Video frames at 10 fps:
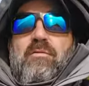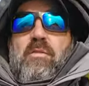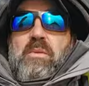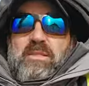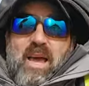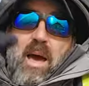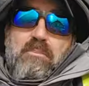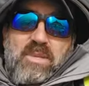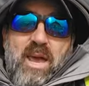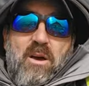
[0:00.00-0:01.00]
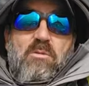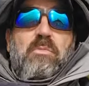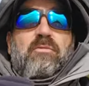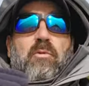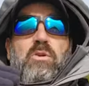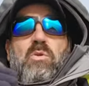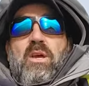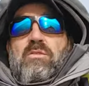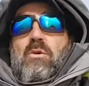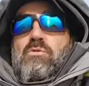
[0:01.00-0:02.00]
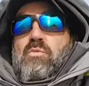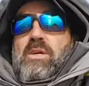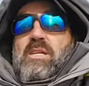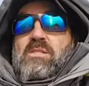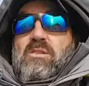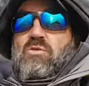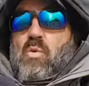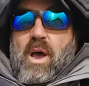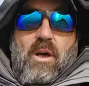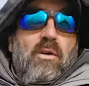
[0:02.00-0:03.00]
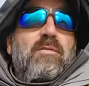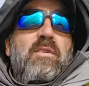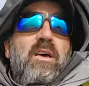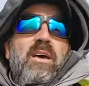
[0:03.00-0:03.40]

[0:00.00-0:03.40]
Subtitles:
from the top down before you hit those weeds in 12